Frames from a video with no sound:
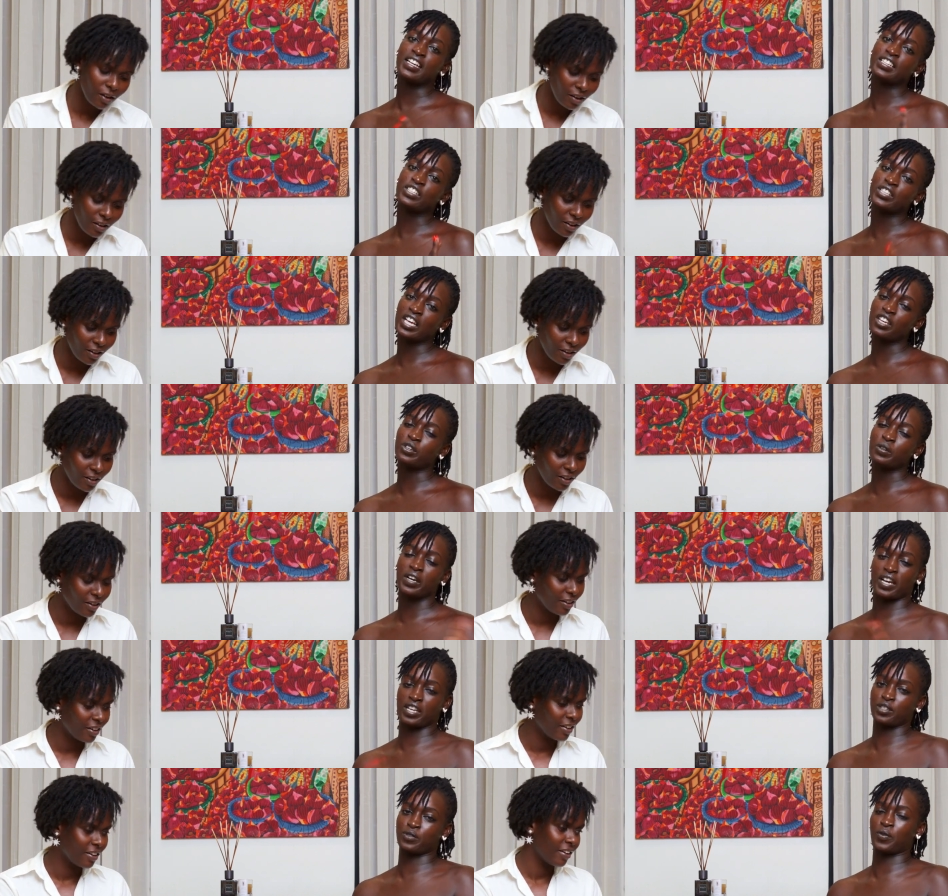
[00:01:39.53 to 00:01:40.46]
Speaker 1: And thank
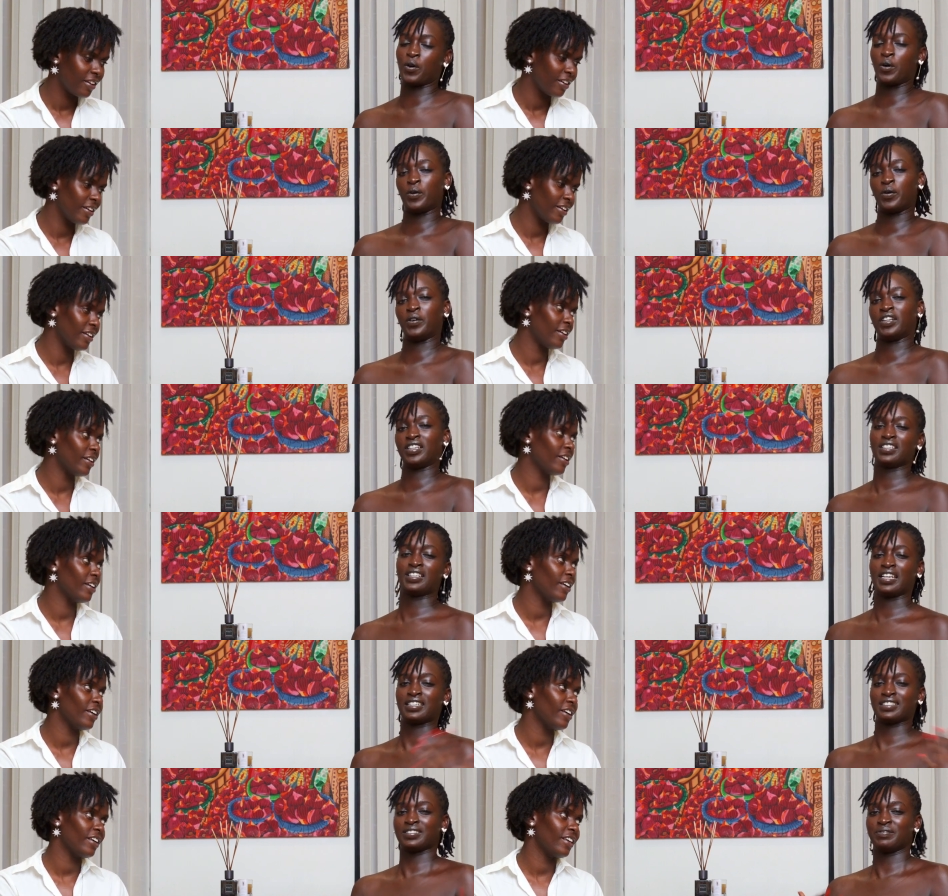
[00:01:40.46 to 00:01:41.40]
you guys for
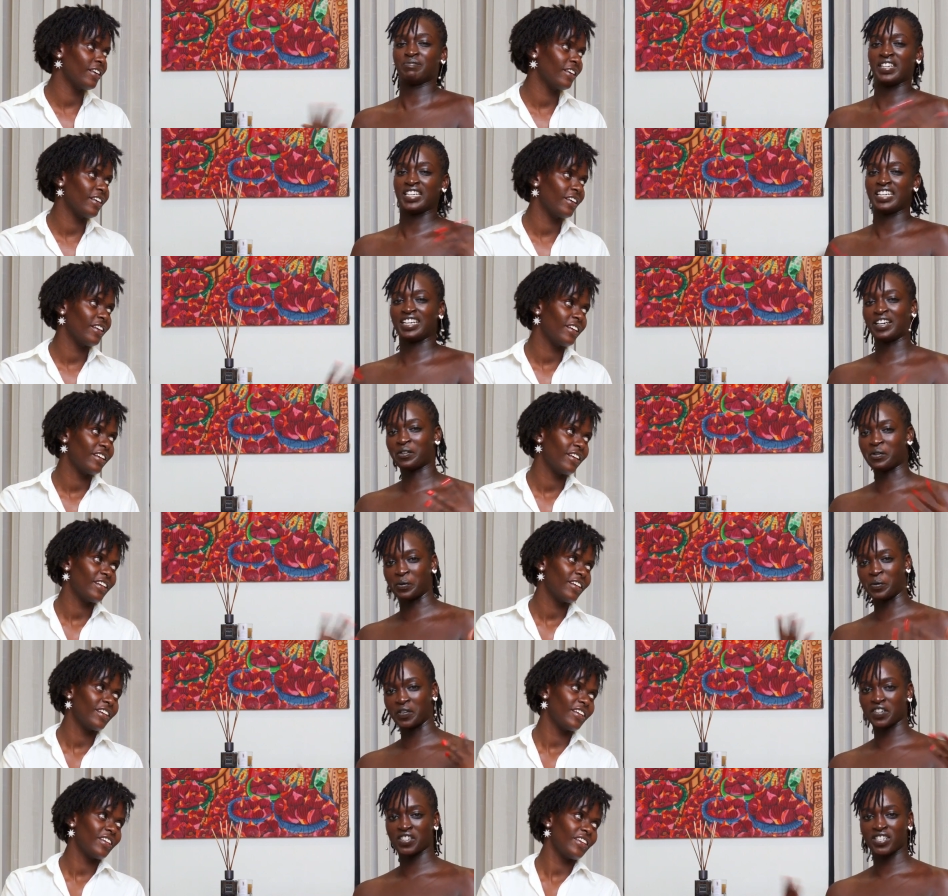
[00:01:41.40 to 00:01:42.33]
like Mendelea
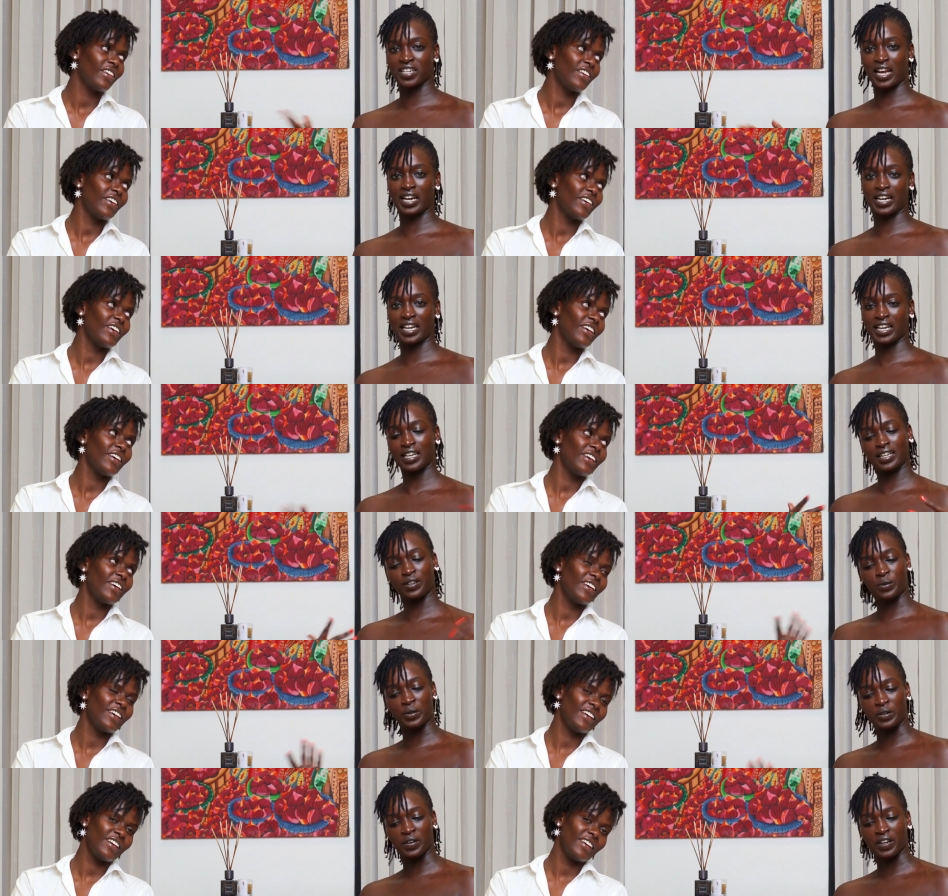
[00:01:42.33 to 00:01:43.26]
co watch. I
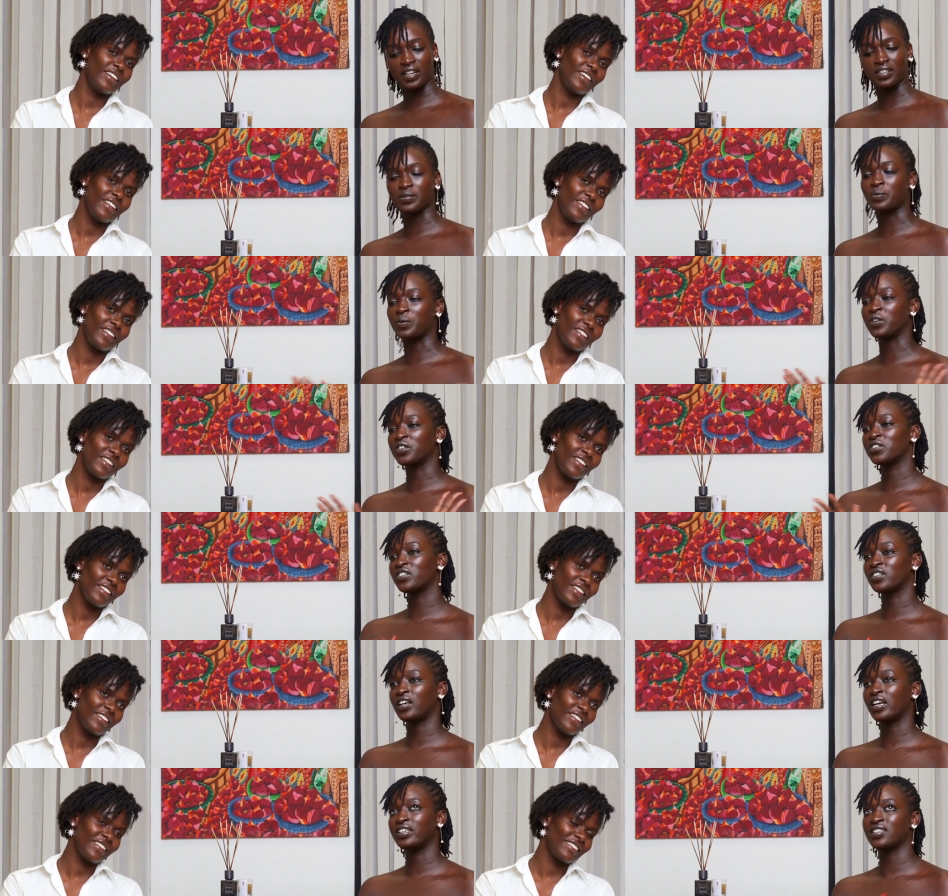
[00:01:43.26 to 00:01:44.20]
like when you guys
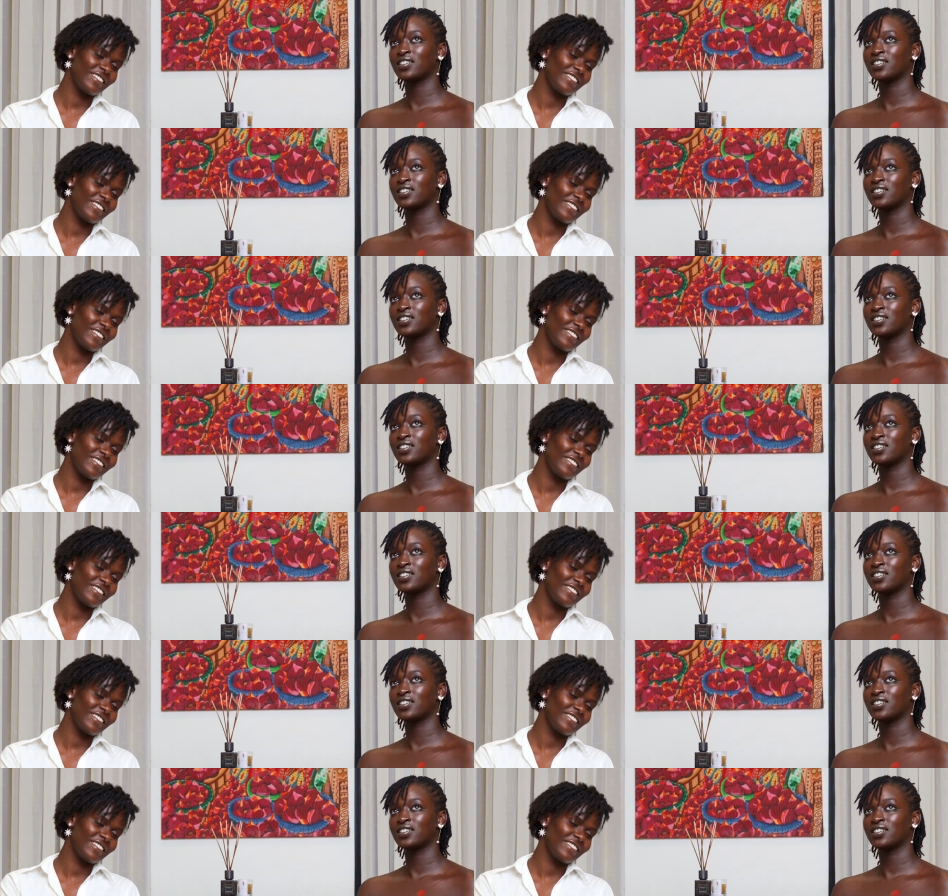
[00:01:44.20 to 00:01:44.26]
watch.